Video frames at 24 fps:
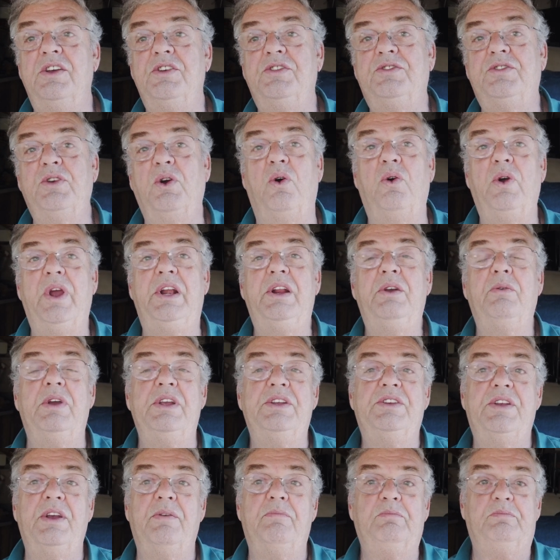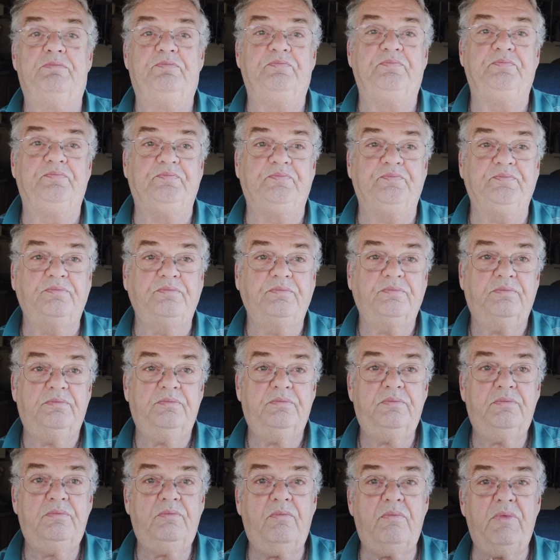so anyways,
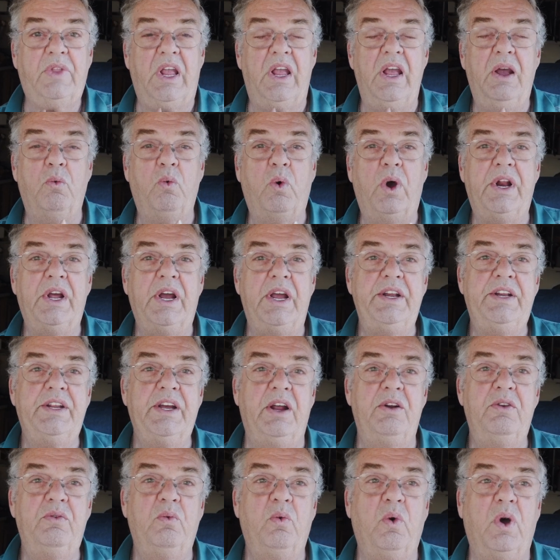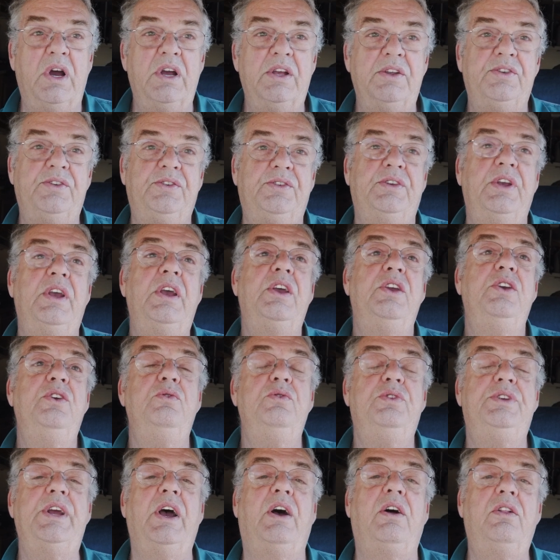what I done was,
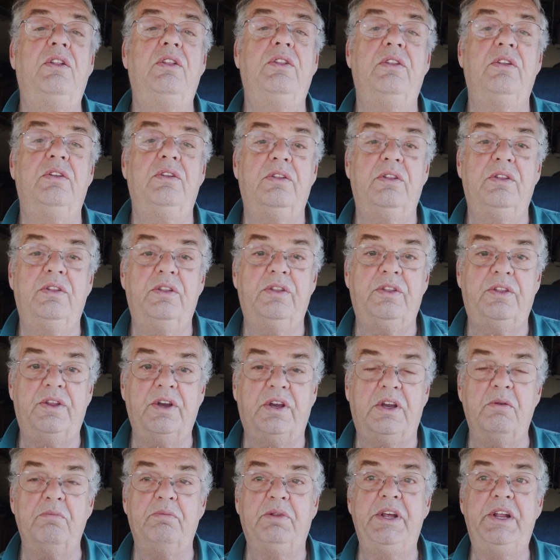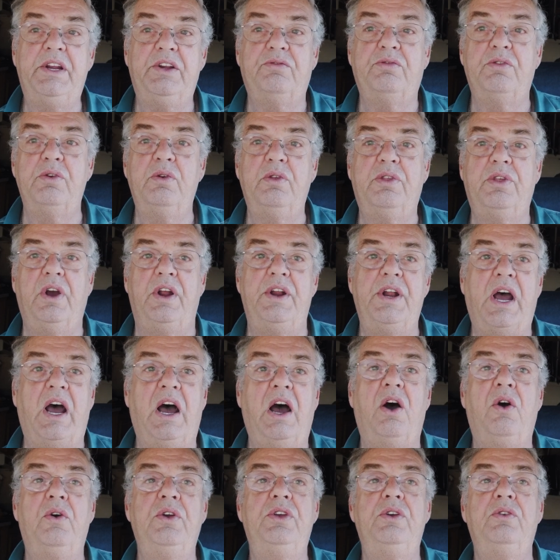you tell the complete truth on
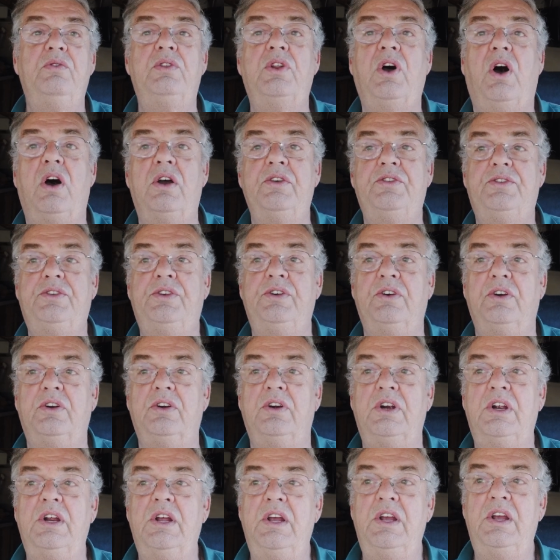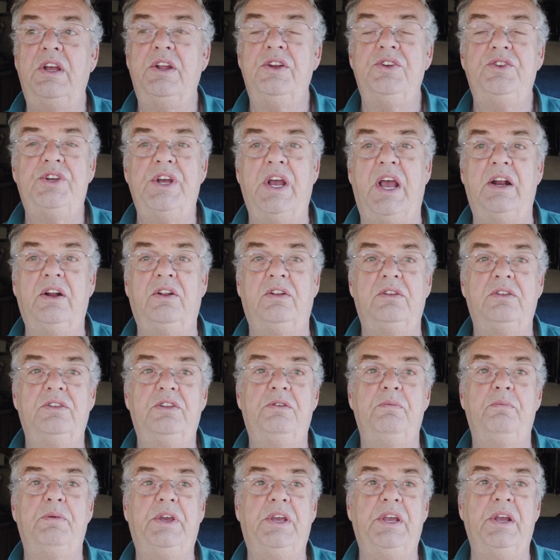how you lost your channel
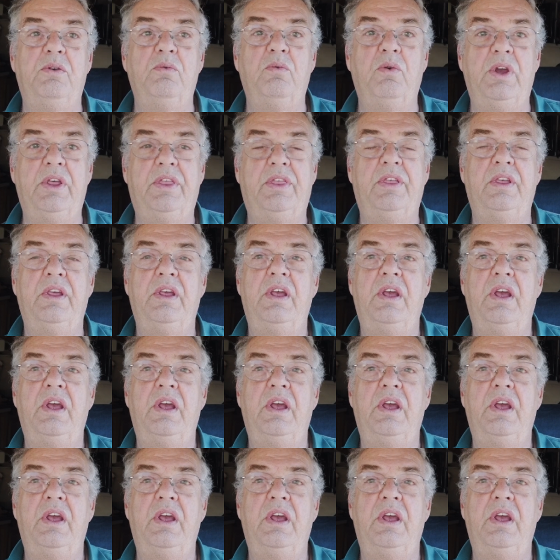to begin with.